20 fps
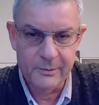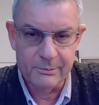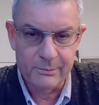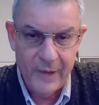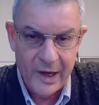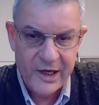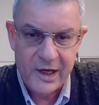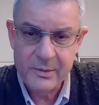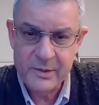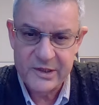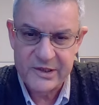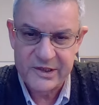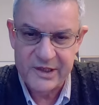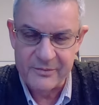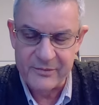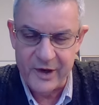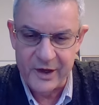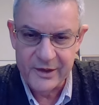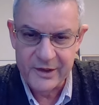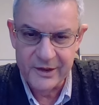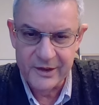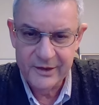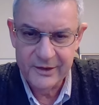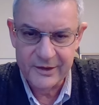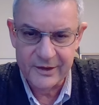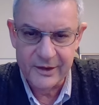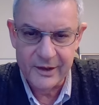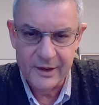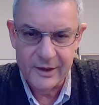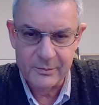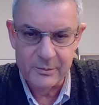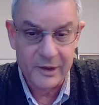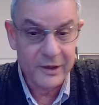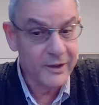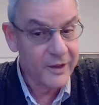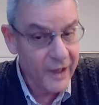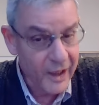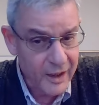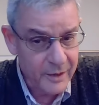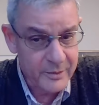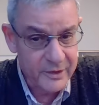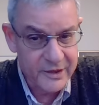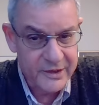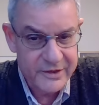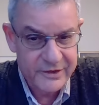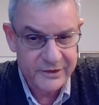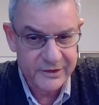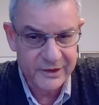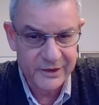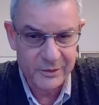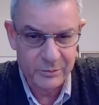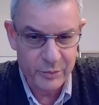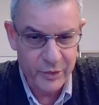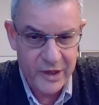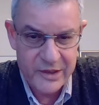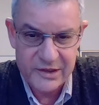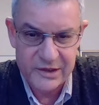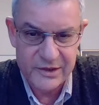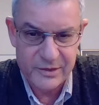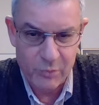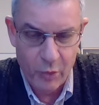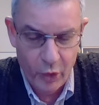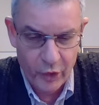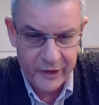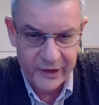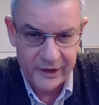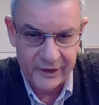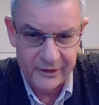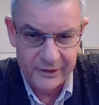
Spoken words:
My name is Sam Vaknin and I'm a columnist in Brussels Morning.